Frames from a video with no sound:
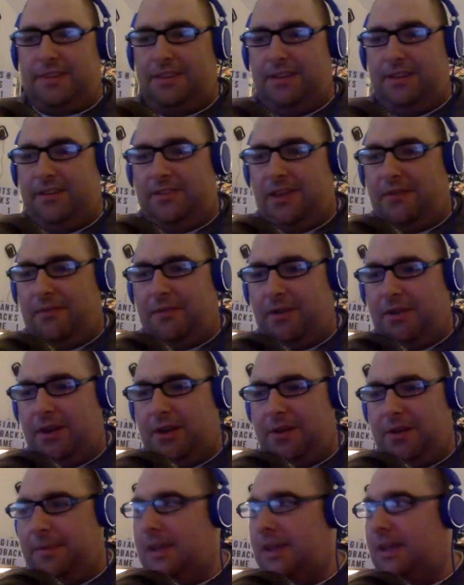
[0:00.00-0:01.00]
is ever going
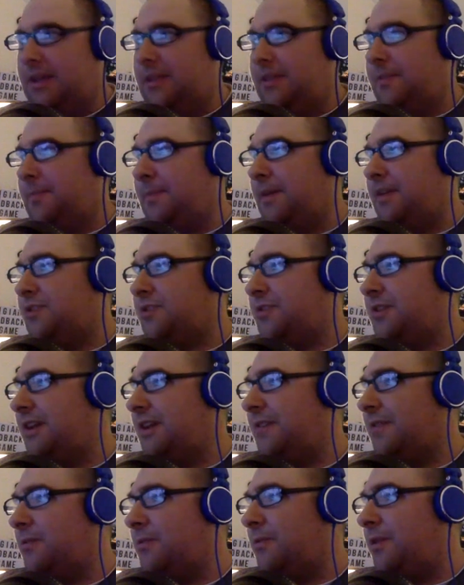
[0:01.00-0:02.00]
to be the pitcher he
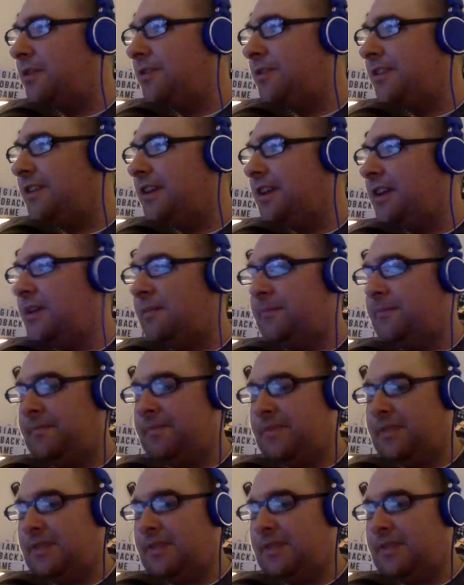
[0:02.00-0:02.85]
ever was again.